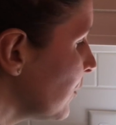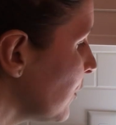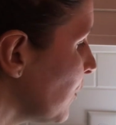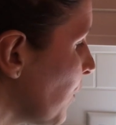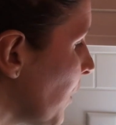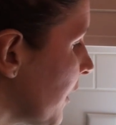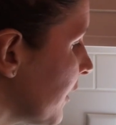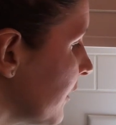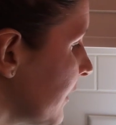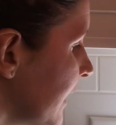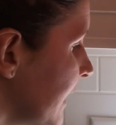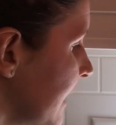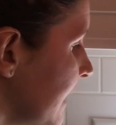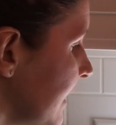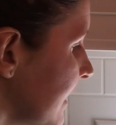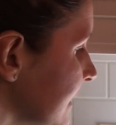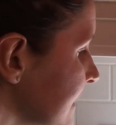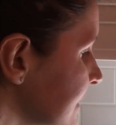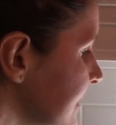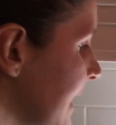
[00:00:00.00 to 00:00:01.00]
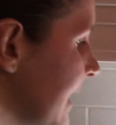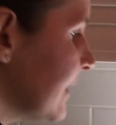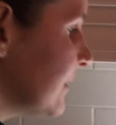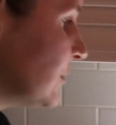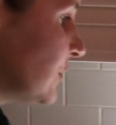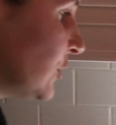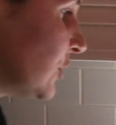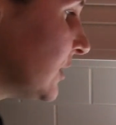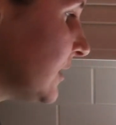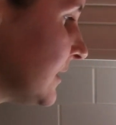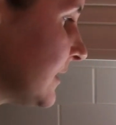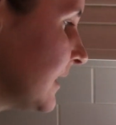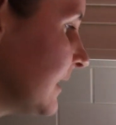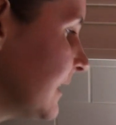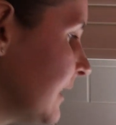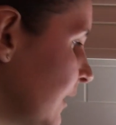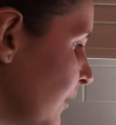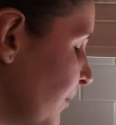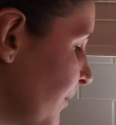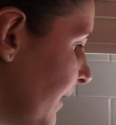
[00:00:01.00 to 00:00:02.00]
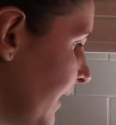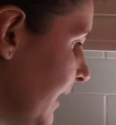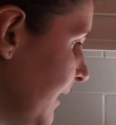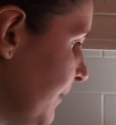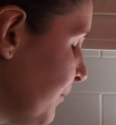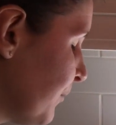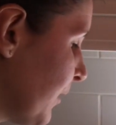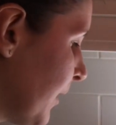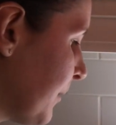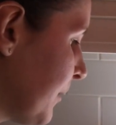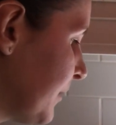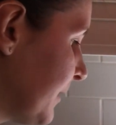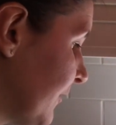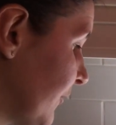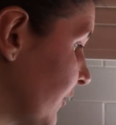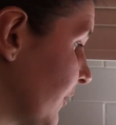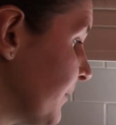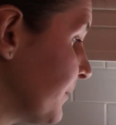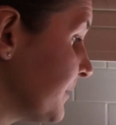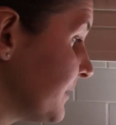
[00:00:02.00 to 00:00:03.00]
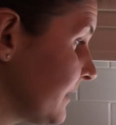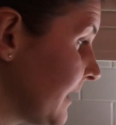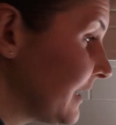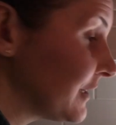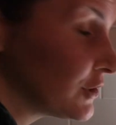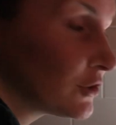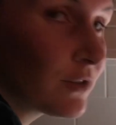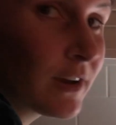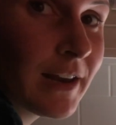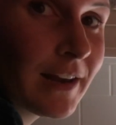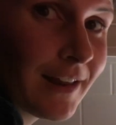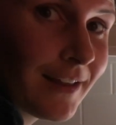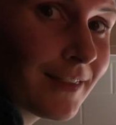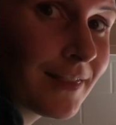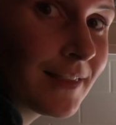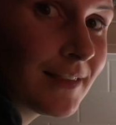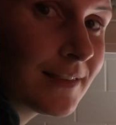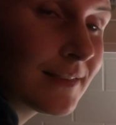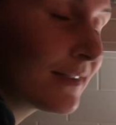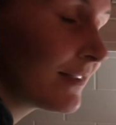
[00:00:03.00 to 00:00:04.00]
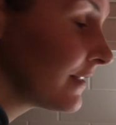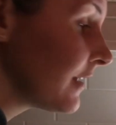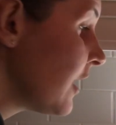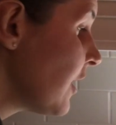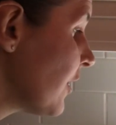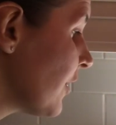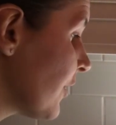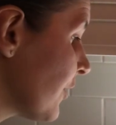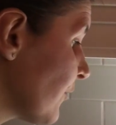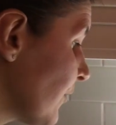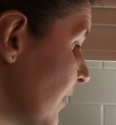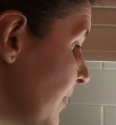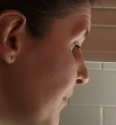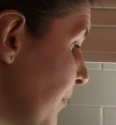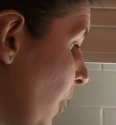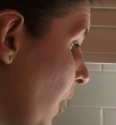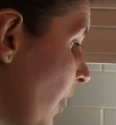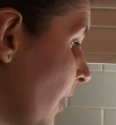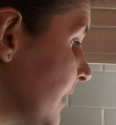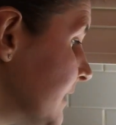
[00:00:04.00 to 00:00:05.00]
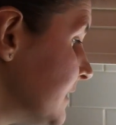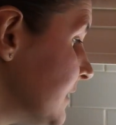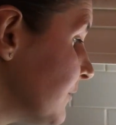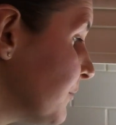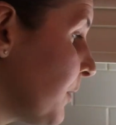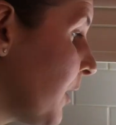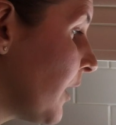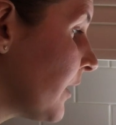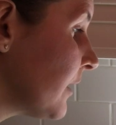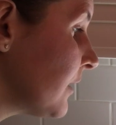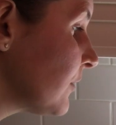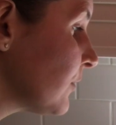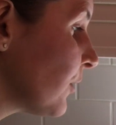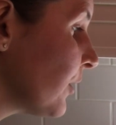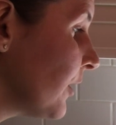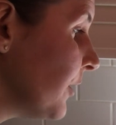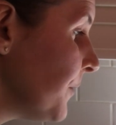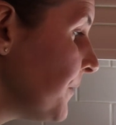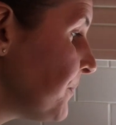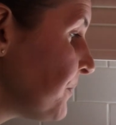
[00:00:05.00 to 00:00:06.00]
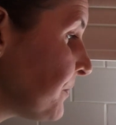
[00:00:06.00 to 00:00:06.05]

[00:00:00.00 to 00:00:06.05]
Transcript: the water tank is down just a little bit, probably from saturating these 3 pods of potting soil.